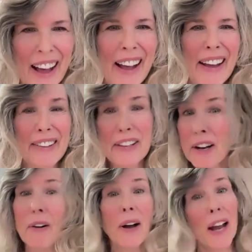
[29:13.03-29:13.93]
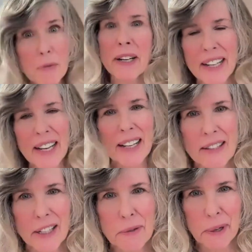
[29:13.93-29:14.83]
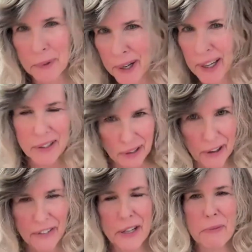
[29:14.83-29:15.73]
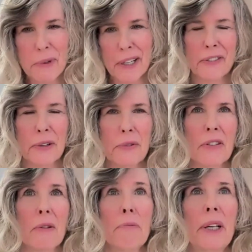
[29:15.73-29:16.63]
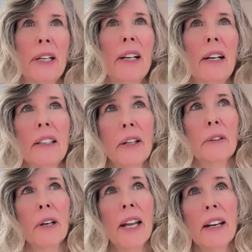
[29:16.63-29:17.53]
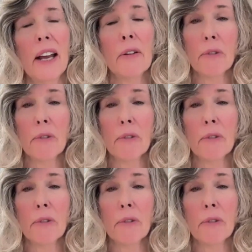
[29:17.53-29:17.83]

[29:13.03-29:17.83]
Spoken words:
And, everybody hates 6-minute walk. Sorry if anybody on the phone doesn't, but, and